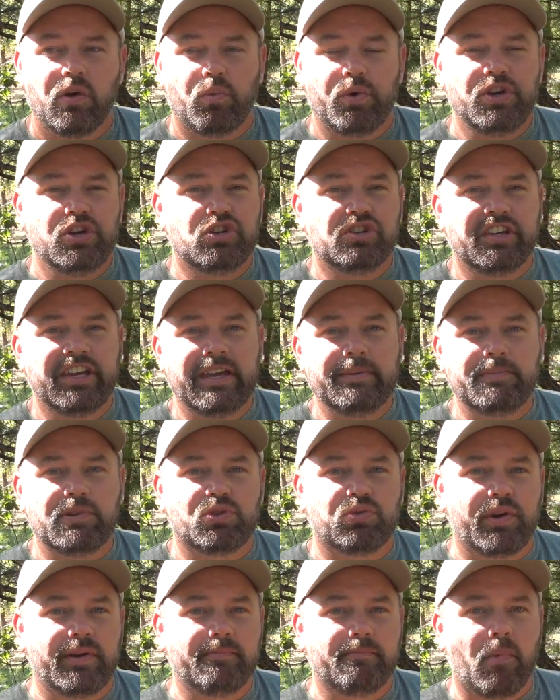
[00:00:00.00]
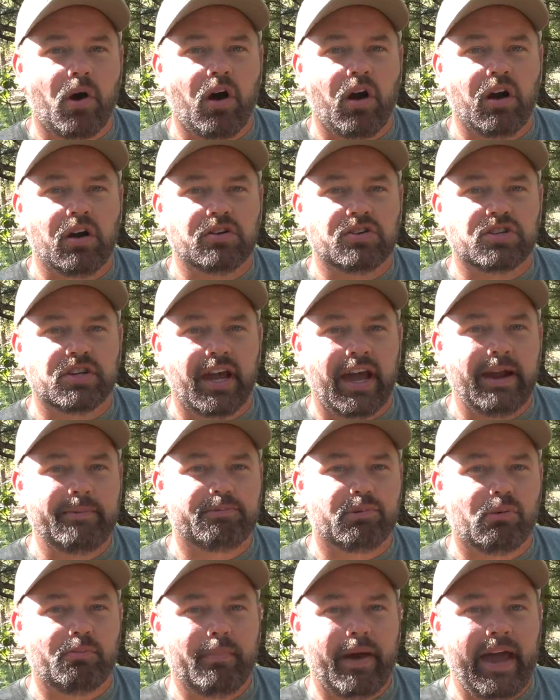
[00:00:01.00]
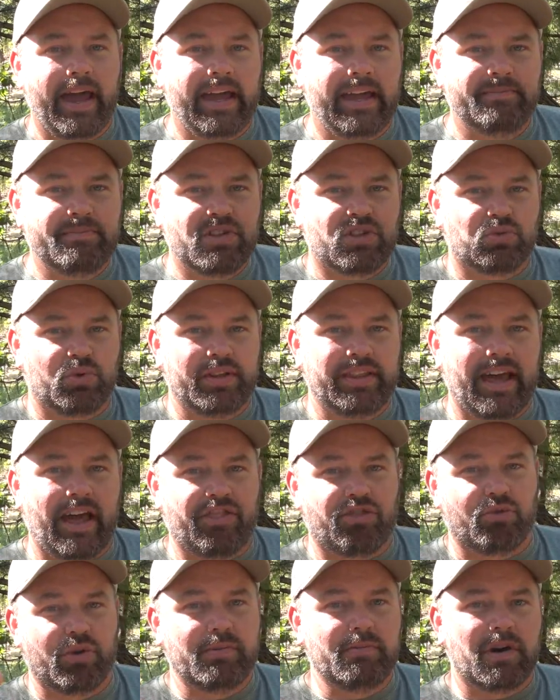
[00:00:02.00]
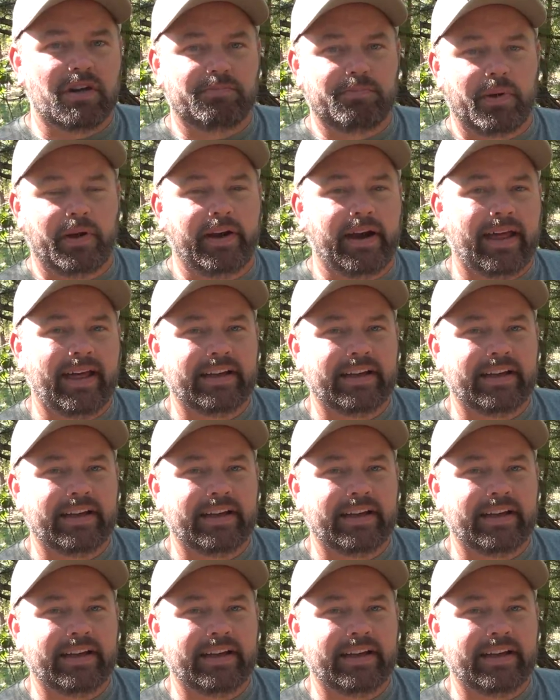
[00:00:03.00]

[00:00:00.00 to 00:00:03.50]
We usually get in between March, April, May, in between that three month period.